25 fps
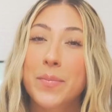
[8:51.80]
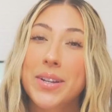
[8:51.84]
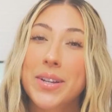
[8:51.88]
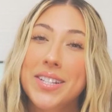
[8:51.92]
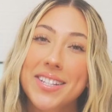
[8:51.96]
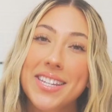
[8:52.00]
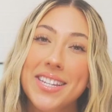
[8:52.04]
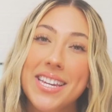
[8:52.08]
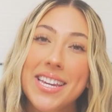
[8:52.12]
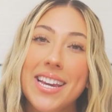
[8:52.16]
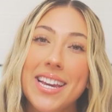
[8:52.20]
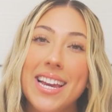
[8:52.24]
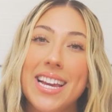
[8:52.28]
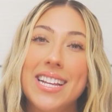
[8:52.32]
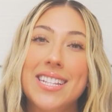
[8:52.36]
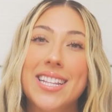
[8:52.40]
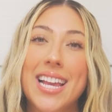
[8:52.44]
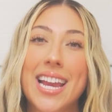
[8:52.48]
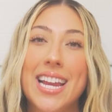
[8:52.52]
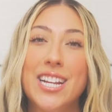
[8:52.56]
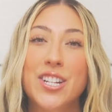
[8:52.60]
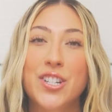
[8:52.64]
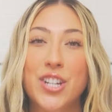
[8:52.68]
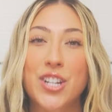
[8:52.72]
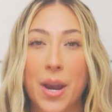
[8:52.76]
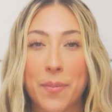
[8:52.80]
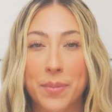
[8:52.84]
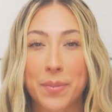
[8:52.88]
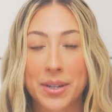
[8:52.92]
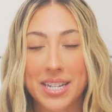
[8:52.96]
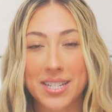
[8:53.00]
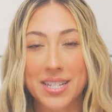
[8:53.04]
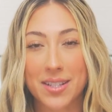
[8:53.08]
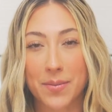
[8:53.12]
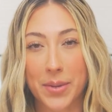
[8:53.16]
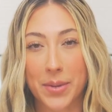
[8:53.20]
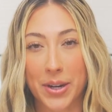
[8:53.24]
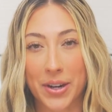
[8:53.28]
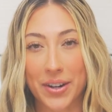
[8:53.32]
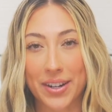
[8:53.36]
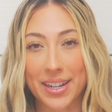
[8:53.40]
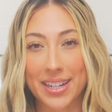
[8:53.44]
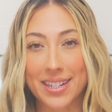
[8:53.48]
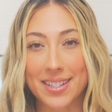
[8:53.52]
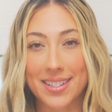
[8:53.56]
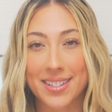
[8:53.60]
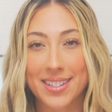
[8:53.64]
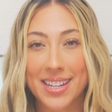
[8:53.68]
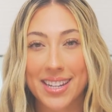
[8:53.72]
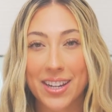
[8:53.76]
Mitski is a
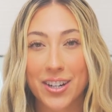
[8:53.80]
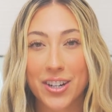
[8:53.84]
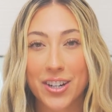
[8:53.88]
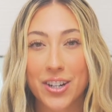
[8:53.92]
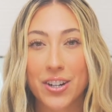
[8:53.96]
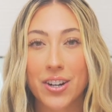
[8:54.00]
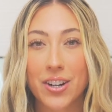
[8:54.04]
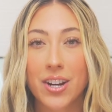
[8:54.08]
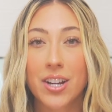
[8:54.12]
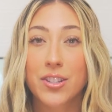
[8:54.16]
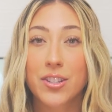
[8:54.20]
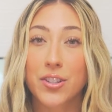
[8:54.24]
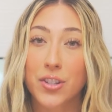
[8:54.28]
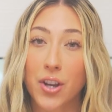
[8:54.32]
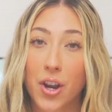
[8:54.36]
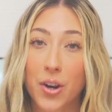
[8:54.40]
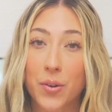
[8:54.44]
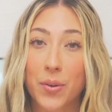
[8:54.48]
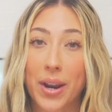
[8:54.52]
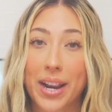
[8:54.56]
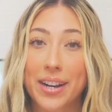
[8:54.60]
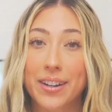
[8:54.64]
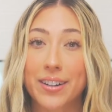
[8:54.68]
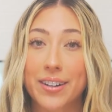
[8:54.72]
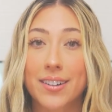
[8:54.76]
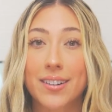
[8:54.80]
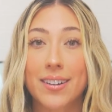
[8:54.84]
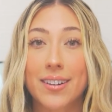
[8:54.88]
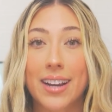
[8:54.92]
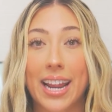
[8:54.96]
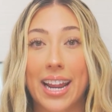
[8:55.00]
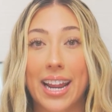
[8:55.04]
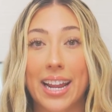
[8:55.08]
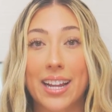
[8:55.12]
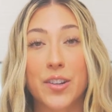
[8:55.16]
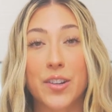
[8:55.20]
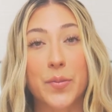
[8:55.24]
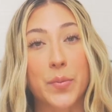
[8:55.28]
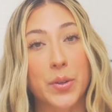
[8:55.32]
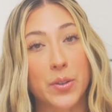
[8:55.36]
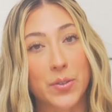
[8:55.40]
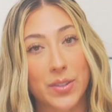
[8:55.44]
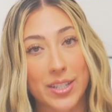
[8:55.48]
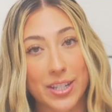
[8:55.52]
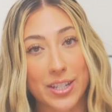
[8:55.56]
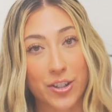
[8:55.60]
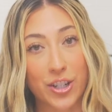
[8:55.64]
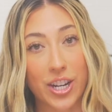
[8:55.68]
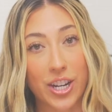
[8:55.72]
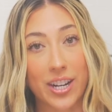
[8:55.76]
Japanese-American singer, songwriter, and
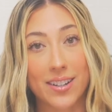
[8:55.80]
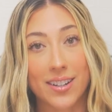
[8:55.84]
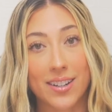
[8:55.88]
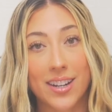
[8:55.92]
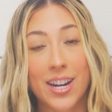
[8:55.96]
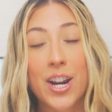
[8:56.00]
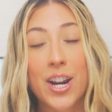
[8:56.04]
musician.